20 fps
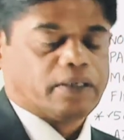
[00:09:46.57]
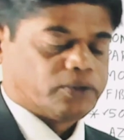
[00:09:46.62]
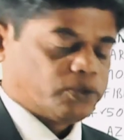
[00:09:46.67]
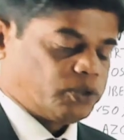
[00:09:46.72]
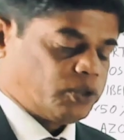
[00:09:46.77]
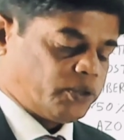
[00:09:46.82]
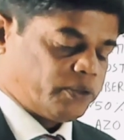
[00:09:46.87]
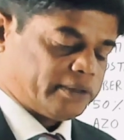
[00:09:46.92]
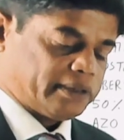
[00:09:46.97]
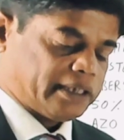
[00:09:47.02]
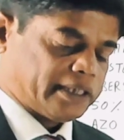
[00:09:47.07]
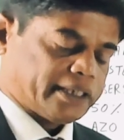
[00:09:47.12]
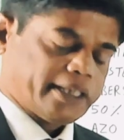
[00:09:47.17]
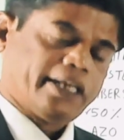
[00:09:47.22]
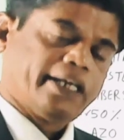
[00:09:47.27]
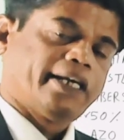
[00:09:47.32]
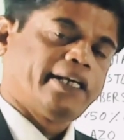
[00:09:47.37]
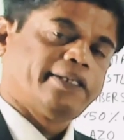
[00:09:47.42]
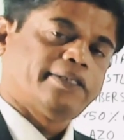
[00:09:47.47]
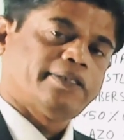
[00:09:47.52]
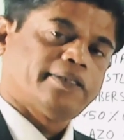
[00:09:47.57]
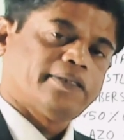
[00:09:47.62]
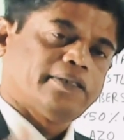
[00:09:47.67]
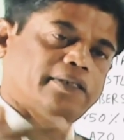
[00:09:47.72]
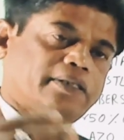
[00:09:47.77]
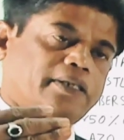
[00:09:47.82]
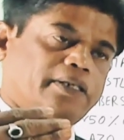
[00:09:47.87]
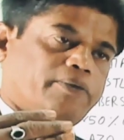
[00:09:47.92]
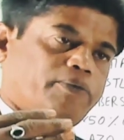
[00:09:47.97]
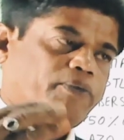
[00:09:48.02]
So the thing is,
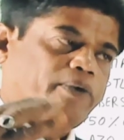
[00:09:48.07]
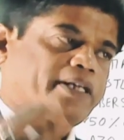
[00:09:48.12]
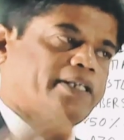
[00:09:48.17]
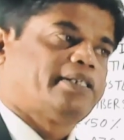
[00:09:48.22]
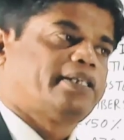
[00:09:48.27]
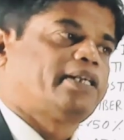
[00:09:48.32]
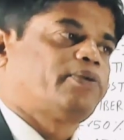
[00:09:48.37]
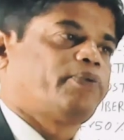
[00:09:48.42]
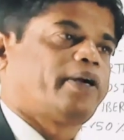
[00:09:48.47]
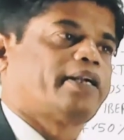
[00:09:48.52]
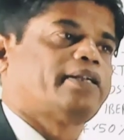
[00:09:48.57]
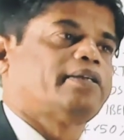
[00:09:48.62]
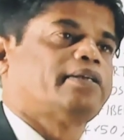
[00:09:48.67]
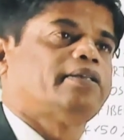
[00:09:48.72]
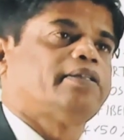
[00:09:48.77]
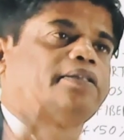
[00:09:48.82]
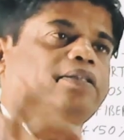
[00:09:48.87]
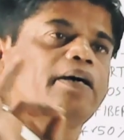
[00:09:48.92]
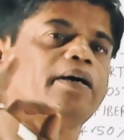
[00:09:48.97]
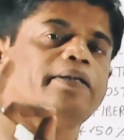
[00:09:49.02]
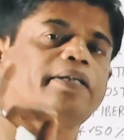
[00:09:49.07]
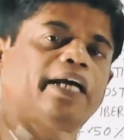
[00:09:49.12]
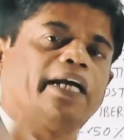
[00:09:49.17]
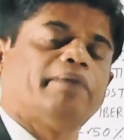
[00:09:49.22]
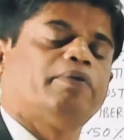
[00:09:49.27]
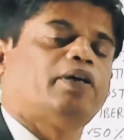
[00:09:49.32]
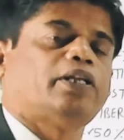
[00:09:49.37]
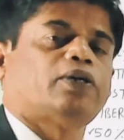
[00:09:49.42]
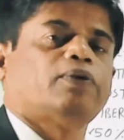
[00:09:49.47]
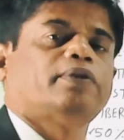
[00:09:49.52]
what is required? The dye
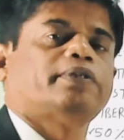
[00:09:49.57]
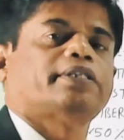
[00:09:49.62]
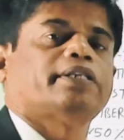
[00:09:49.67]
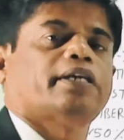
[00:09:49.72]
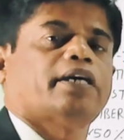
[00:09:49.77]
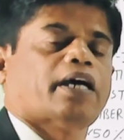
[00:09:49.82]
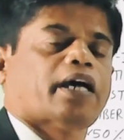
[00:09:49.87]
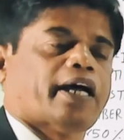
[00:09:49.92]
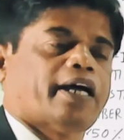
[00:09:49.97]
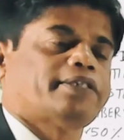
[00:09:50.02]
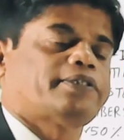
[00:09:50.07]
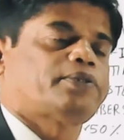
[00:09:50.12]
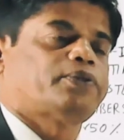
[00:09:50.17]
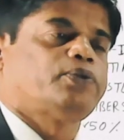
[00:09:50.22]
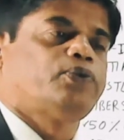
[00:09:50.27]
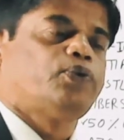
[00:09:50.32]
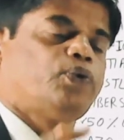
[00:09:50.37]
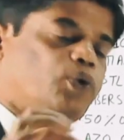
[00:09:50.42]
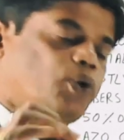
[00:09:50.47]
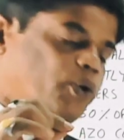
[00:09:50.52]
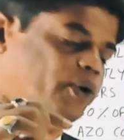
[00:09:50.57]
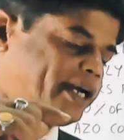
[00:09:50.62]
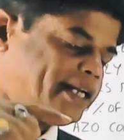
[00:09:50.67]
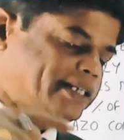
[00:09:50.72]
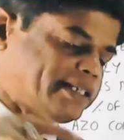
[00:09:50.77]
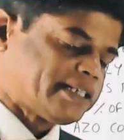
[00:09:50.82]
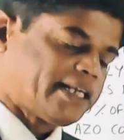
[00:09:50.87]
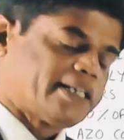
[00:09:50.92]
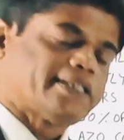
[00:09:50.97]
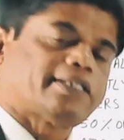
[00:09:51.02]
molecule has to go
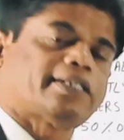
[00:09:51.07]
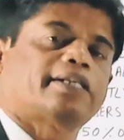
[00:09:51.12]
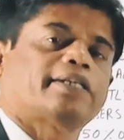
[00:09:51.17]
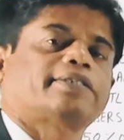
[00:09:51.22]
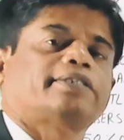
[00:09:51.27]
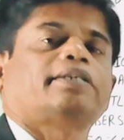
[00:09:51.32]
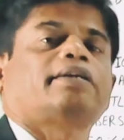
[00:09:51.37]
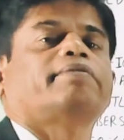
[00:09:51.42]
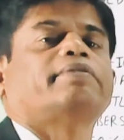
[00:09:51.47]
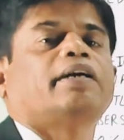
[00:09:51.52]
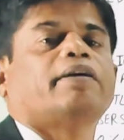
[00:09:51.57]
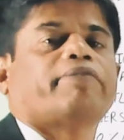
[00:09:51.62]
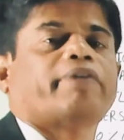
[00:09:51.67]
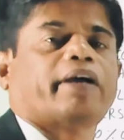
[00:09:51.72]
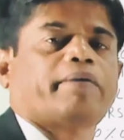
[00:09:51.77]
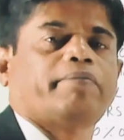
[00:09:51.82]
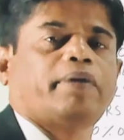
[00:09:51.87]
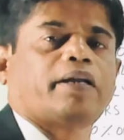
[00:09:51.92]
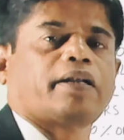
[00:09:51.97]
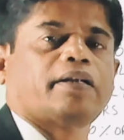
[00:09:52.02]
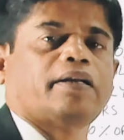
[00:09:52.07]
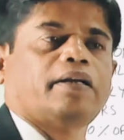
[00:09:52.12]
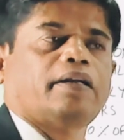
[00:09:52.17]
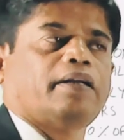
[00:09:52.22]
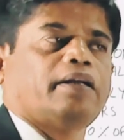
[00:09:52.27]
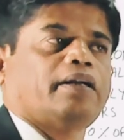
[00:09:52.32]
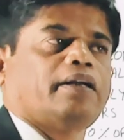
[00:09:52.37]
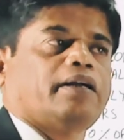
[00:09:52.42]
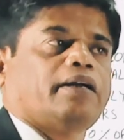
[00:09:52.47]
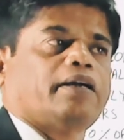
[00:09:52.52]
inside the structure of the fiber,
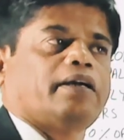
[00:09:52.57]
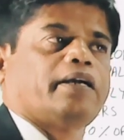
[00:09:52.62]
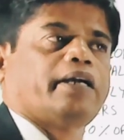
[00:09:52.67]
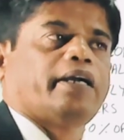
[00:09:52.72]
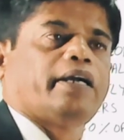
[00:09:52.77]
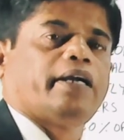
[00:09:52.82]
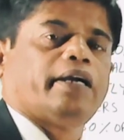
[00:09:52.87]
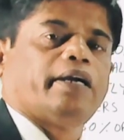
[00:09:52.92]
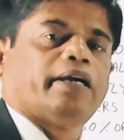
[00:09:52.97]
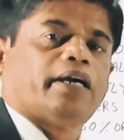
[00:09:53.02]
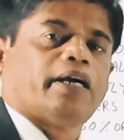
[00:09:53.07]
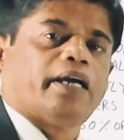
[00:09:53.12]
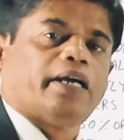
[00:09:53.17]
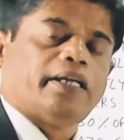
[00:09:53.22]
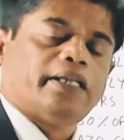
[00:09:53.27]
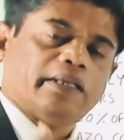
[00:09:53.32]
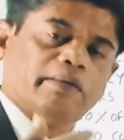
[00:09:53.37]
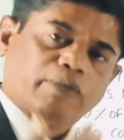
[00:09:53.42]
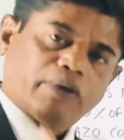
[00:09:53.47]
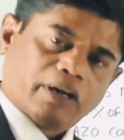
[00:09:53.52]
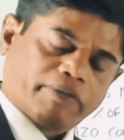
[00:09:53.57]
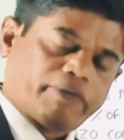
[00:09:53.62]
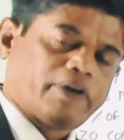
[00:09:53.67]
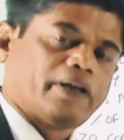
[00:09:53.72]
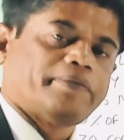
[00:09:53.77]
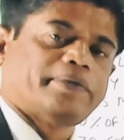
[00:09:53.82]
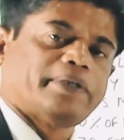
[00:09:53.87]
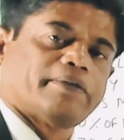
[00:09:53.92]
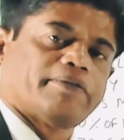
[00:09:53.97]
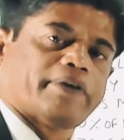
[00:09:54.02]
in the
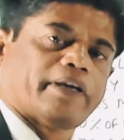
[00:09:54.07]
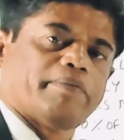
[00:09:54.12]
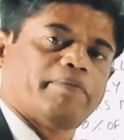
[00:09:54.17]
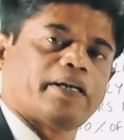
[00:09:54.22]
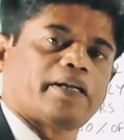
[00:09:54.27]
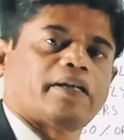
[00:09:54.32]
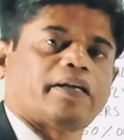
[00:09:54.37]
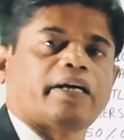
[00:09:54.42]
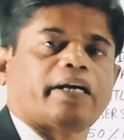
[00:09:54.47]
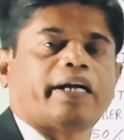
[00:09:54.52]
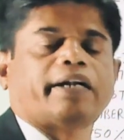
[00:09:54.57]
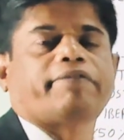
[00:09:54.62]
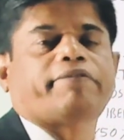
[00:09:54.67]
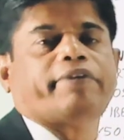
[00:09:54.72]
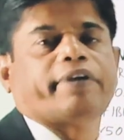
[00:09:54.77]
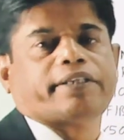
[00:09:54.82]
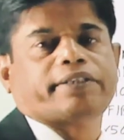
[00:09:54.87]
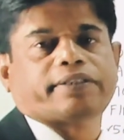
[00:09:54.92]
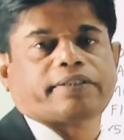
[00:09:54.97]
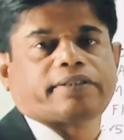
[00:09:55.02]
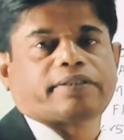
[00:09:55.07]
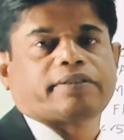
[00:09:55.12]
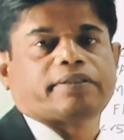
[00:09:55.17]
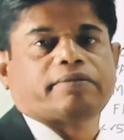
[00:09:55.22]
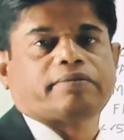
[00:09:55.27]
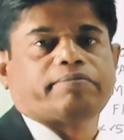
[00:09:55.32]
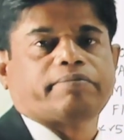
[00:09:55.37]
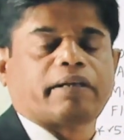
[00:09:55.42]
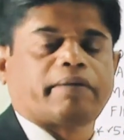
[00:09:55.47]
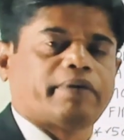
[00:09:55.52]
morphology of the fiber, and fixed
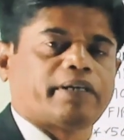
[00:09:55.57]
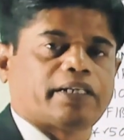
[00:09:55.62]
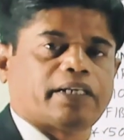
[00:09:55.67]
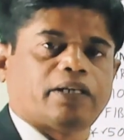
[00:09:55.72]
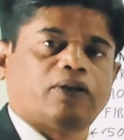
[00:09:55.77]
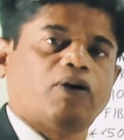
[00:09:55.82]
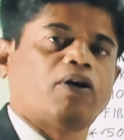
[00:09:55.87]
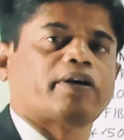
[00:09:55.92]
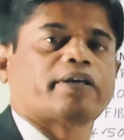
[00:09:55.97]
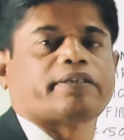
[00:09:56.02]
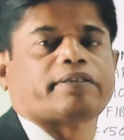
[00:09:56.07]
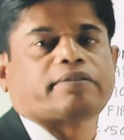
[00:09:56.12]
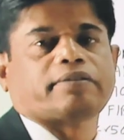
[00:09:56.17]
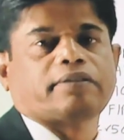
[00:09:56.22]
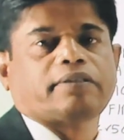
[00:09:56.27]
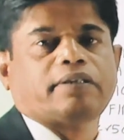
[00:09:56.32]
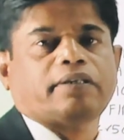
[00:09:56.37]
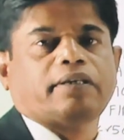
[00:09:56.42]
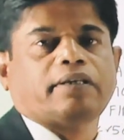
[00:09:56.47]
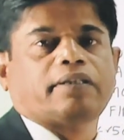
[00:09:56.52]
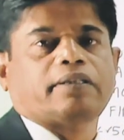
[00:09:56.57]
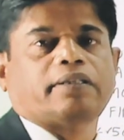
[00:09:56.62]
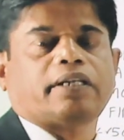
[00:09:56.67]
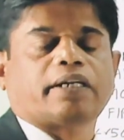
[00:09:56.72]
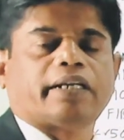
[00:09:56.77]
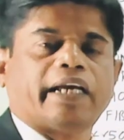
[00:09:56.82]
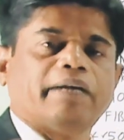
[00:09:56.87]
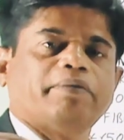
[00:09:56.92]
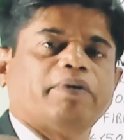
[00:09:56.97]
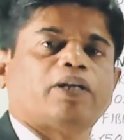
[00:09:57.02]
permanently. Lock.
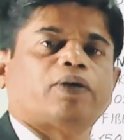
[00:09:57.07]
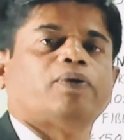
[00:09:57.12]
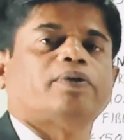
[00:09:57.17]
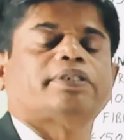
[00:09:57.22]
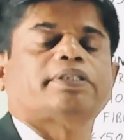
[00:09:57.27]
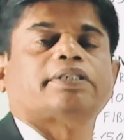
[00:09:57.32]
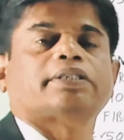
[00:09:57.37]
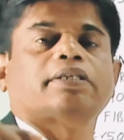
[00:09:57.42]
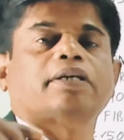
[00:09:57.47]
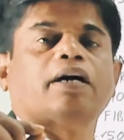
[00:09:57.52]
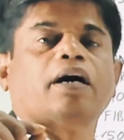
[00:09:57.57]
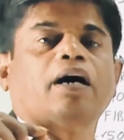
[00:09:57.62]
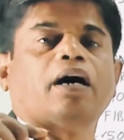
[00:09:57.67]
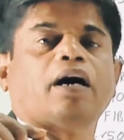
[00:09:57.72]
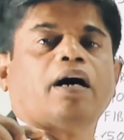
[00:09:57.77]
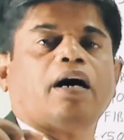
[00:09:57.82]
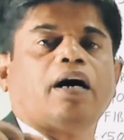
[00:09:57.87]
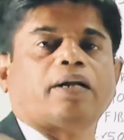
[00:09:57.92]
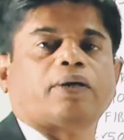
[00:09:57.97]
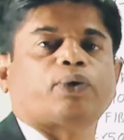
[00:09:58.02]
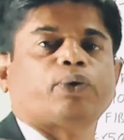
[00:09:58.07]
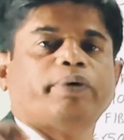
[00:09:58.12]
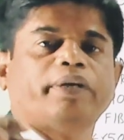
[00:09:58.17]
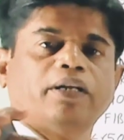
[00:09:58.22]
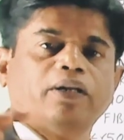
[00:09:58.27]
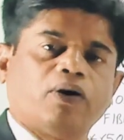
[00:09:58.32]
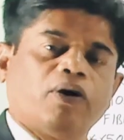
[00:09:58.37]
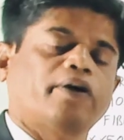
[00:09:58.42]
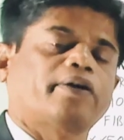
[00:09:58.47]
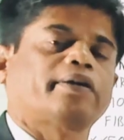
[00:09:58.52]
The dye molecules are to
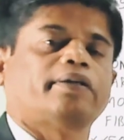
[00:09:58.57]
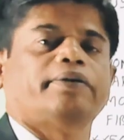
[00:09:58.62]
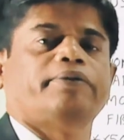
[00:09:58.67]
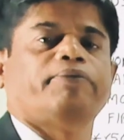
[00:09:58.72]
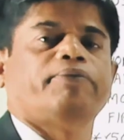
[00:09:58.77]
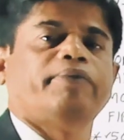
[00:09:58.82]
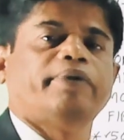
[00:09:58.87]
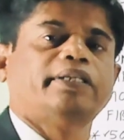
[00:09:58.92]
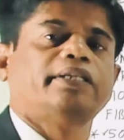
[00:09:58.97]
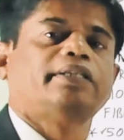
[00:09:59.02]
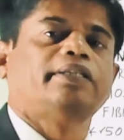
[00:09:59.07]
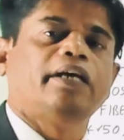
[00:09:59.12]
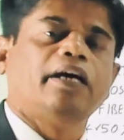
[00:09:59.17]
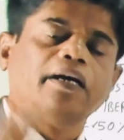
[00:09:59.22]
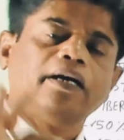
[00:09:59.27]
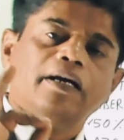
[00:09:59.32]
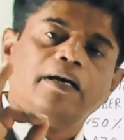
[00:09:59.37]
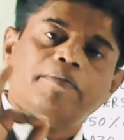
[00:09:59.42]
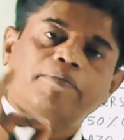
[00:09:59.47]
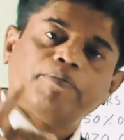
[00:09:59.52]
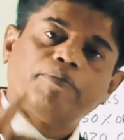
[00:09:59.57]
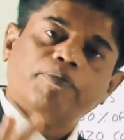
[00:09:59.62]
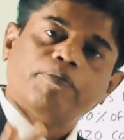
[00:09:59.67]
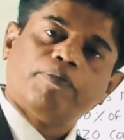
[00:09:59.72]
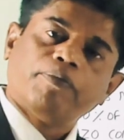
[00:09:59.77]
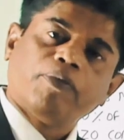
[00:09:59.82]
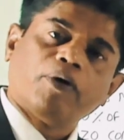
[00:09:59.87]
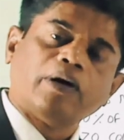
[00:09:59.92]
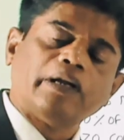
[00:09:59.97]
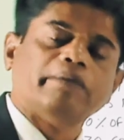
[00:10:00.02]
be locked within the
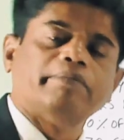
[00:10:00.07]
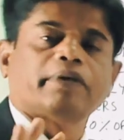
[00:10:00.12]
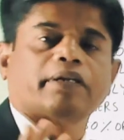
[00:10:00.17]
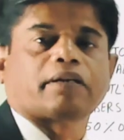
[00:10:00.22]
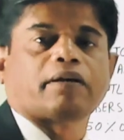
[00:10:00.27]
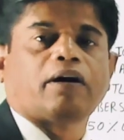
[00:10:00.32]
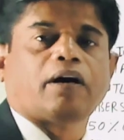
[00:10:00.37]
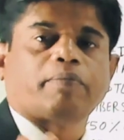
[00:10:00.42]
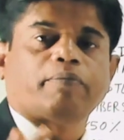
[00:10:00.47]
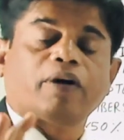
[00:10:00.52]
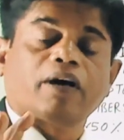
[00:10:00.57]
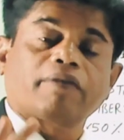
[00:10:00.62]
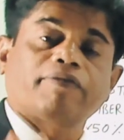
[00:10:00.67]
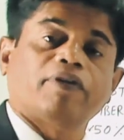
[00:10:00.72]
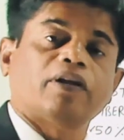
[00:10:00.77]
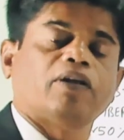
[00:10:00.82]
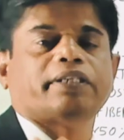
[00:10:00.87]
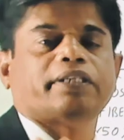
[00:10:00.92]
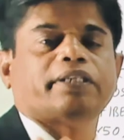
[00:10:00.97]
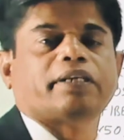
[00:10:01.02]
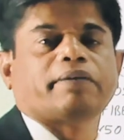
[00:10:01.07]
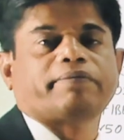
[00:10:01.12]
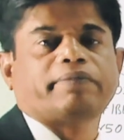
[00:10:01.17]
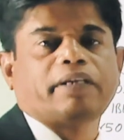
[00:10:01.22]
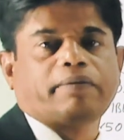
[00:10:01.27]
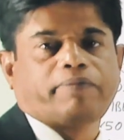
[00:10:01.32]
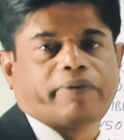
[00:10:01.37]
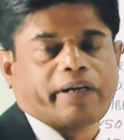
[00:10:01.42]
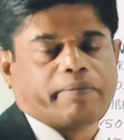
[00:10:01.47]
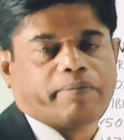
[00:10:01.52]
polymer or morphology of
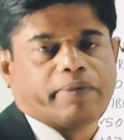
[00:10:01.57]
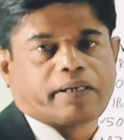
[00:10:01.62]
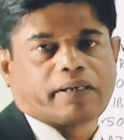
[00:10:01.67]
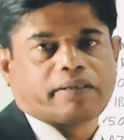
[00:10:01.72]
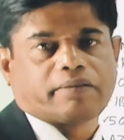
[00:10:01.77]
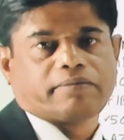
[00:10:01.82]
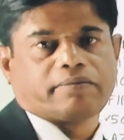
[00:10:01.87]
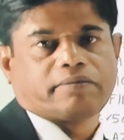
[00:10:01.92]
the fiber.